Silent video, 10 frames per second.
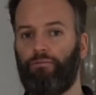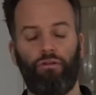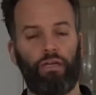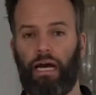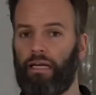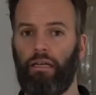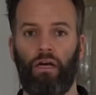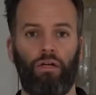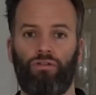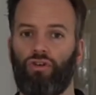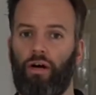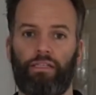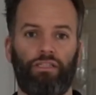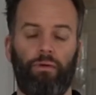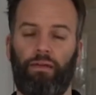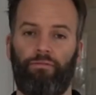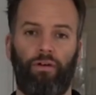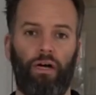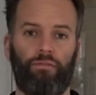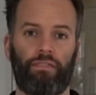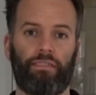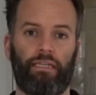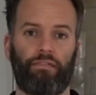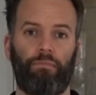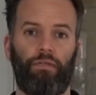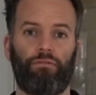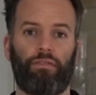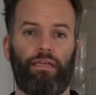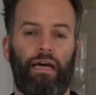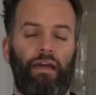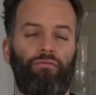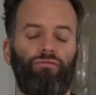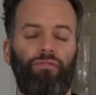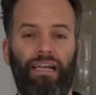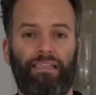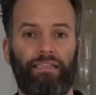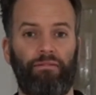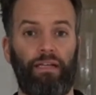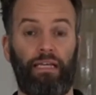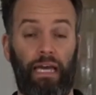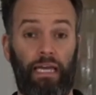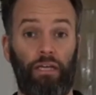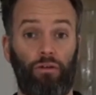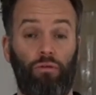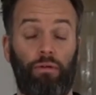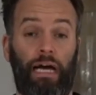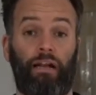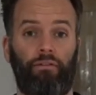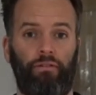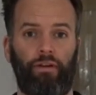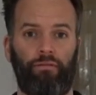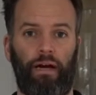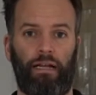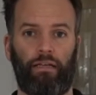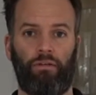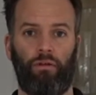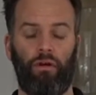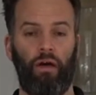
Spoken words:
you can, trying to eat 5 to 6 meals a day of relatively equal calorific value.